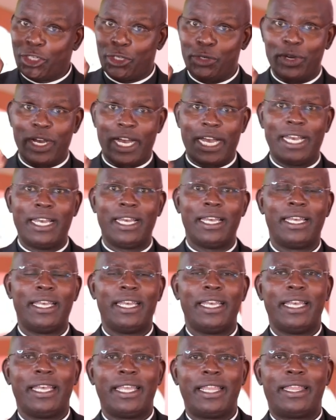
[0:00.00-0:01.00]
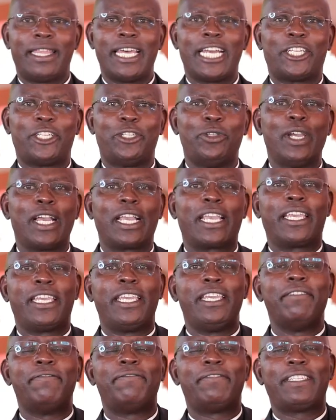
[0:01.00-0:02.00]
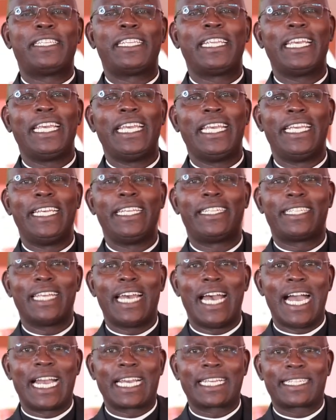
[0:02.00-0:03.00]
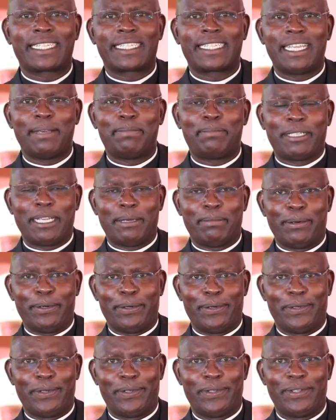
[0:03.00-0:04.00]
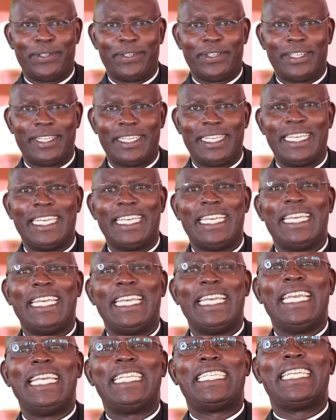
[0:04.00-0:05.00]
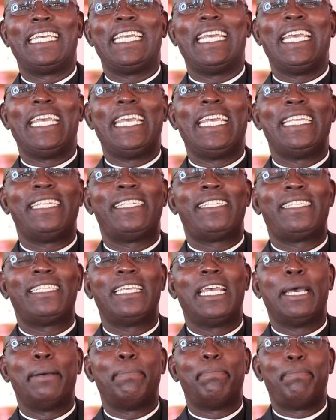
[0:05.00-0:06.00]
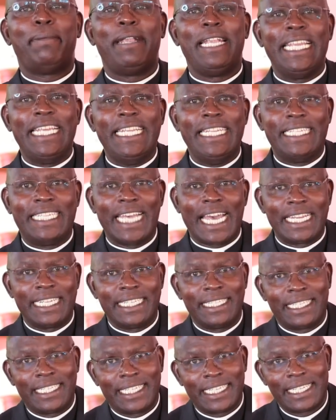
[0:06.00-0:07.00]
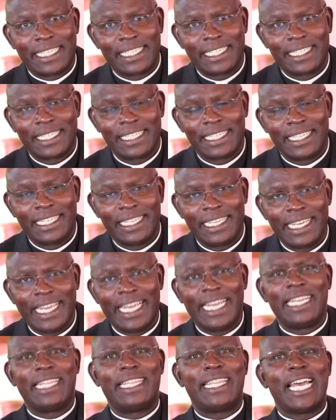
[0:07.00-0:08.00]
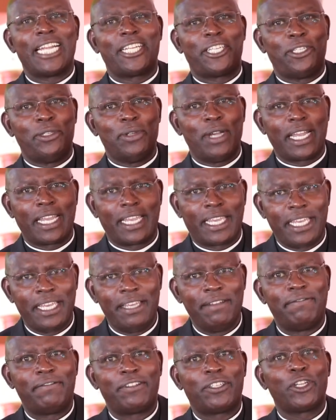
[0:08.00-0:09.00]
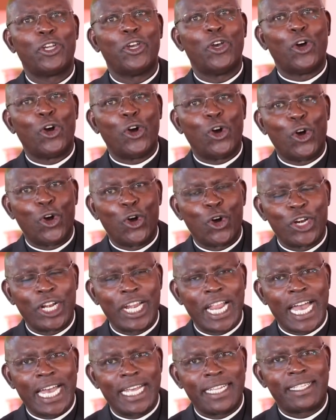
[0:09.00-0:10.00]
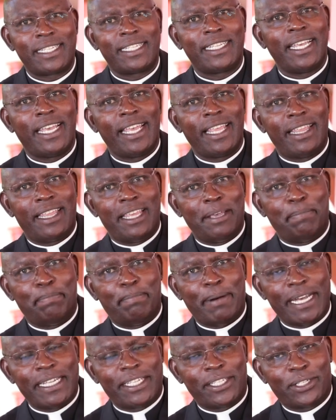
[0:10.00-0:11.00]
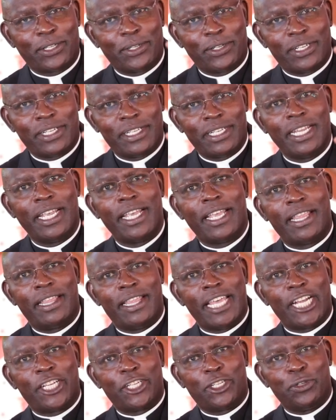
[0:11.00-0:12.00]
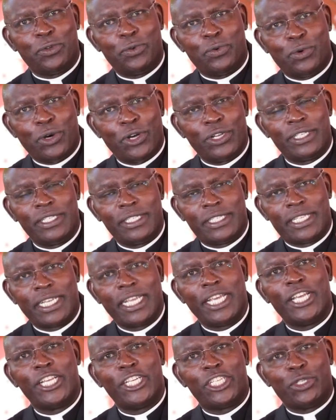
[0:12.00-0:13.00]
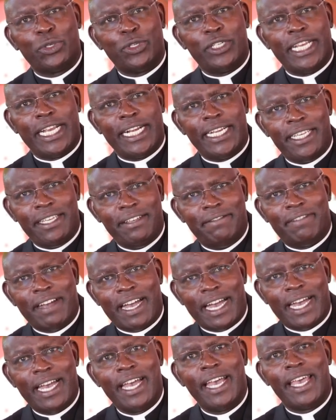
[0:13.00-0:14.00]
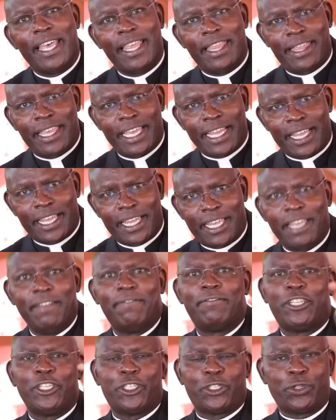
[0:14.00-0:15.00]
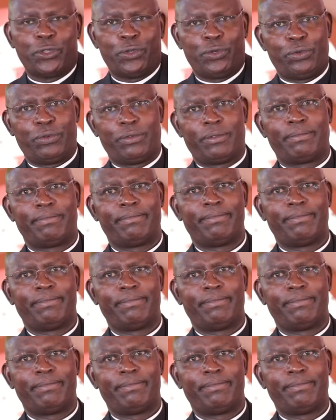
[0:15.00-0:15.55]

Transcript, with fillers: sure that your gift is acceptable, it is pleasant, and that your gift honors the person that you want to deliver the gift to.